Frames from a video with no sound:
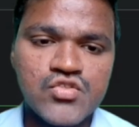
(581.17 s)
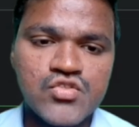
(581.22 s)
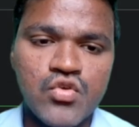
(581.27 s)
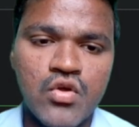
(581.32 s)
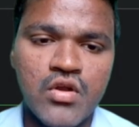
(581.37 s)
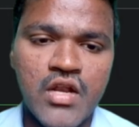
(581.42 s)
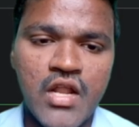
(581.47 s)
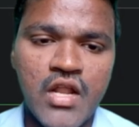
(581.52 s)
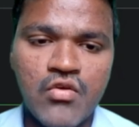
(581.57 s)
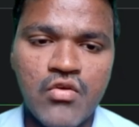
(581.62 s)
So
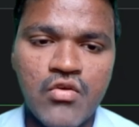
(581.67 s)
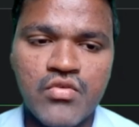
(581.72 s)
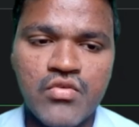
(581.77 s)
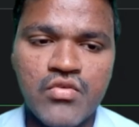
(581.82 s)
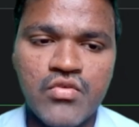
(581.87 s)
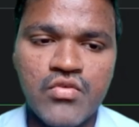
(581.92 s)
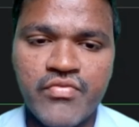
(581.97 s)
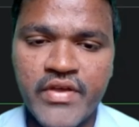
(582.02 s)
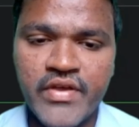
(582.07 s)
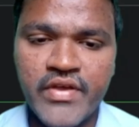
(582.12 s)
now
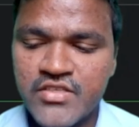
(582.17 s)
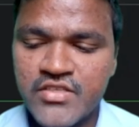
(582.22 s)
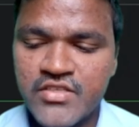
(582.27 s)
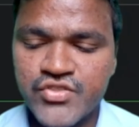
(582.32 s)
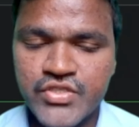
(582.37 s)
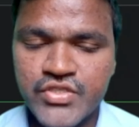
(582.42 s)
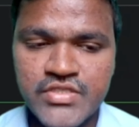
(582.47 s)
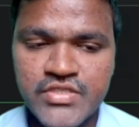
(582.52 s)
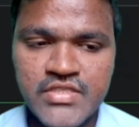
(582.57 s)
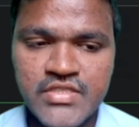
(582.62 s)
if I
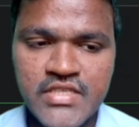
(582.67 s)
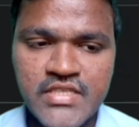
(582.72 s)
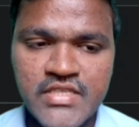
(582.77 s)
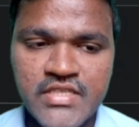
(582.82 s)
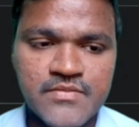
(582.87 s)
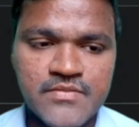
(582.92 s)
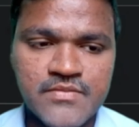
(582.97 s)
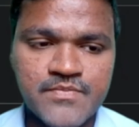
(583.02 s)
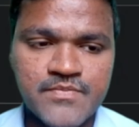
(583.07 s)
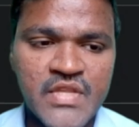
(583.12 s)
execute
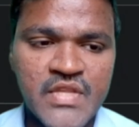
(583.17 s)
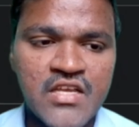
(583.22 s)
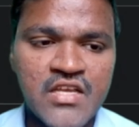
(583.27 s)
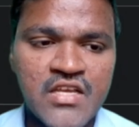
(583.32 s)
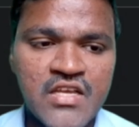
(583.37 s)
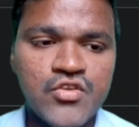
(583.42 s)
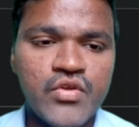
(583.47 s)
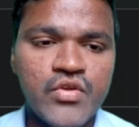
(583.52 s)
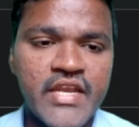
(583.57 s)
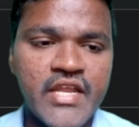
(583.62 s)
this,
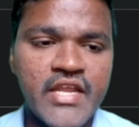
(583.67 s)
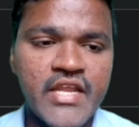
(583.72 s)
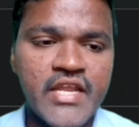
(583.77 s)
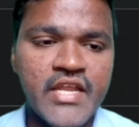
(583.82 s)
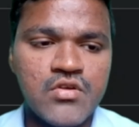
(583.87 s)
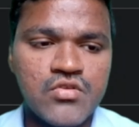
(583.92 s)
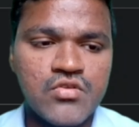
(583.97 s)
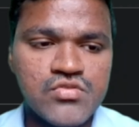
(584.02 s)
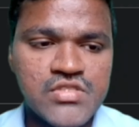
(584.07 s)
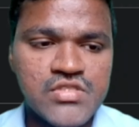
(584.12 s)
you can
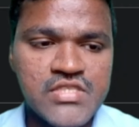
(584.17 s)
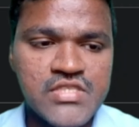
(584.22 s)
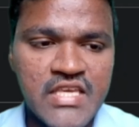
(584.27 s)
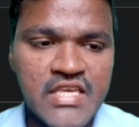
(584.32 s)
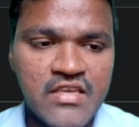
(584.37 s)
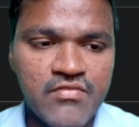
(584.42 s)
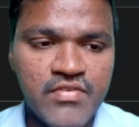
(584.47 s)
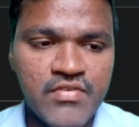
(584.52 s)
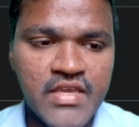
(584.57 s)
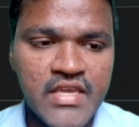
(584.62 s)
able to
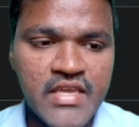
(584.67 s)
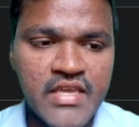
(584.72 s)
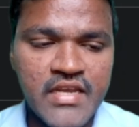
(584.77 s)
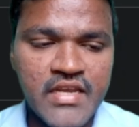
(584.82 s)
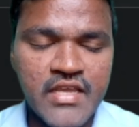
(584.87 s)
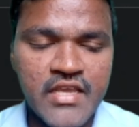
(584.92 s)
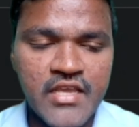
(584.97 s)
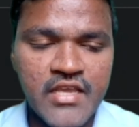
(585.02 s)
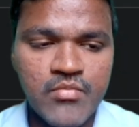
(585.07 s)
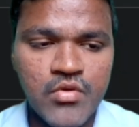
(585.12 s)
see we
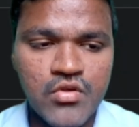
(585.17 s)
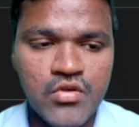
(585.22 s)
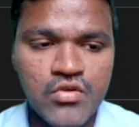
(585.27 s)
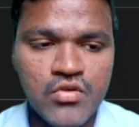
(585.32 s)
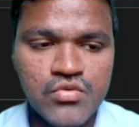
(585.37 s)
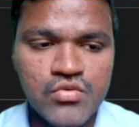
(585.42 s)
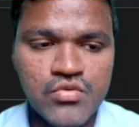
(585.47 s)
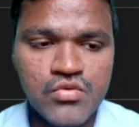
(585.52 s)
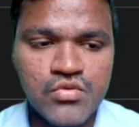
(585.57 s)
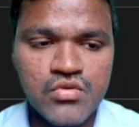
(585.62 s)
can able
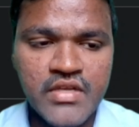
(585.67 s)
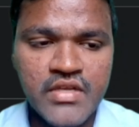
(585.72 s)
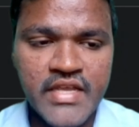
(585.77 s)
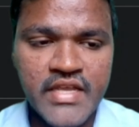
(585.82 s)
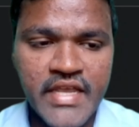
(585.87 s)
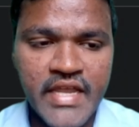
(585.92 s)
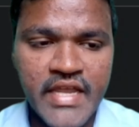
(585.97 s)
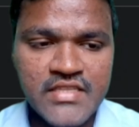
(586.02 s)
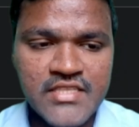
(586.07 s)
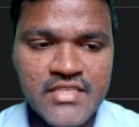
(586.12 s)
to
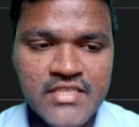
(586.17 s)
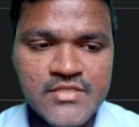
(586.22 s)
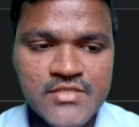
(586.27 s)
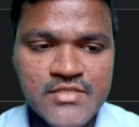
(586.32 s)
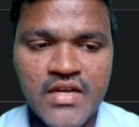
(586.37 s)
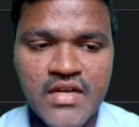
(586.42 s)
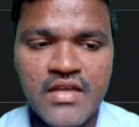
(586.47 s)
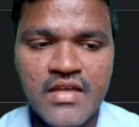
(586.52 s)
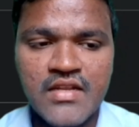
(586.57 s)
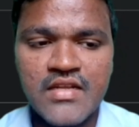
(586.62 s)
get this
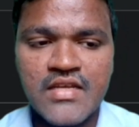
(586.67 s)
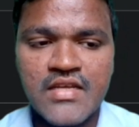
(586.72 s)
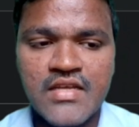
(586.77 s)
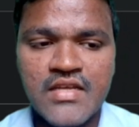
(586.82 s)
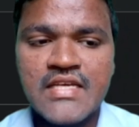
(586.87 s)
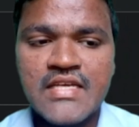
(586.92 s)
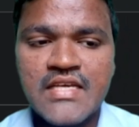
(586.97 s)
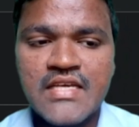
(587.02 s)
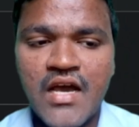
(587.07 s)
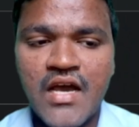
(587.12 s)
particular
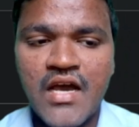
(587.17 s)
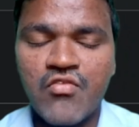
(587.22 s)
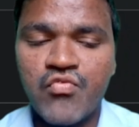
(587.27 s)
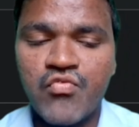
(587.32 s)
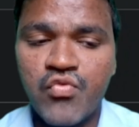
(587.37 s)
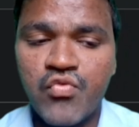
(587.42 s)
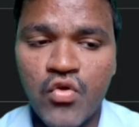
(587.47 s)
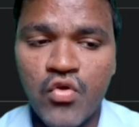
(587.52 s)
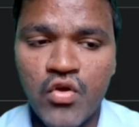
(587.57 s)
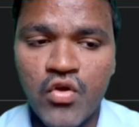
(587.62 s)

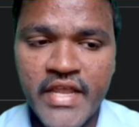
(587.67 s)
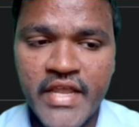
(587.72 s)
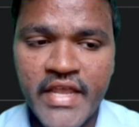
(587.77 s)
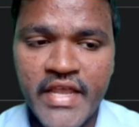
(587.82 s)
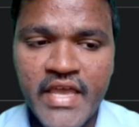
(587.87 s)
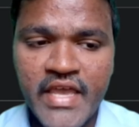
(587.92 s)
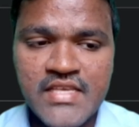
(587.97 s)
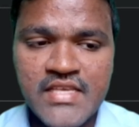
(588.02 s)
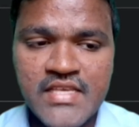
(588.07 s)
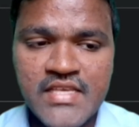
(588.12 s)
4
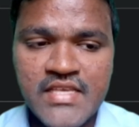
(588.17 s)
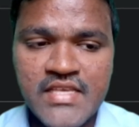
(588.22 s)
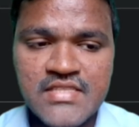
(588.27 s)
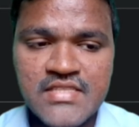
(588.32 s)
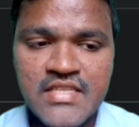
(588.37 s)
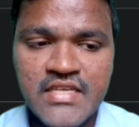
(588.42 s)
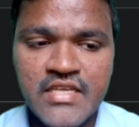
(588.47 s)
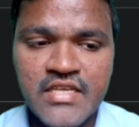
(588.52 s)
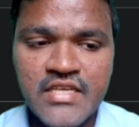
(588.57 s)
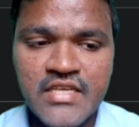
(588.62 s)
A's,
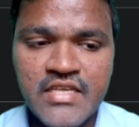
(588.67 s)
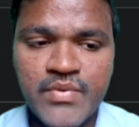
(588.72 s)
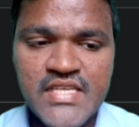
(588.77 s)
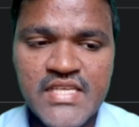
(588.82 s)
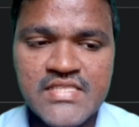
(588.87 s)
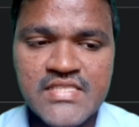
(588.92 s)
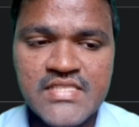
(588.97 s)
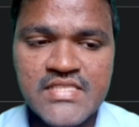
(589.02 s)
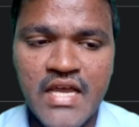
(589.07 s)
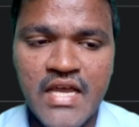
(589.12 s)
3
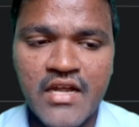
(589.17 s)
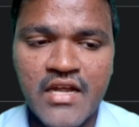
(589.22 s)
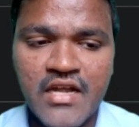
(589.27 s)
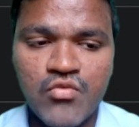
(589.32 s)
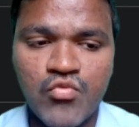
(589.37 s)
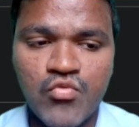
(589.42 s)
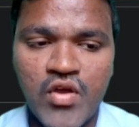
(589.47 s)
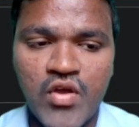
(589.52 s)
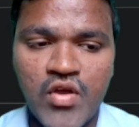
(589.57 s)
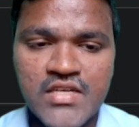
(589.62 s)
B's and
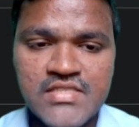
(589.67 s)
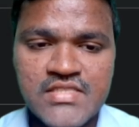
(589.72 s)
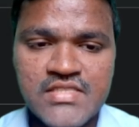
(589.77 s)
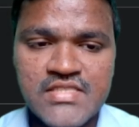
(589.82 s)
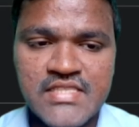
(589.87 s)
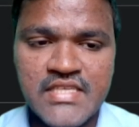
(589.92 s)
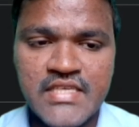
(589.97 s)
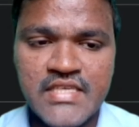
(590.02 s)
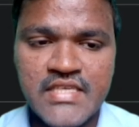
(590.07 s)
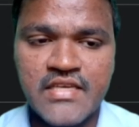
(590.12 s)
1
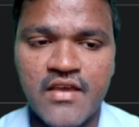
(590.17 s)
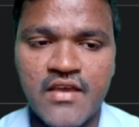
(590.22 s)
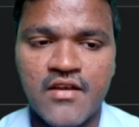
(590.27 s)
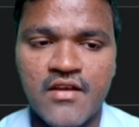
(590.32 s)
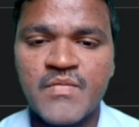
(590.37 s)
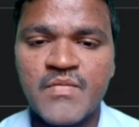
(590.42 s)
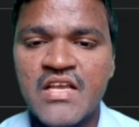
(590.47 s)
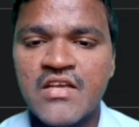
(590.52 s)
C here.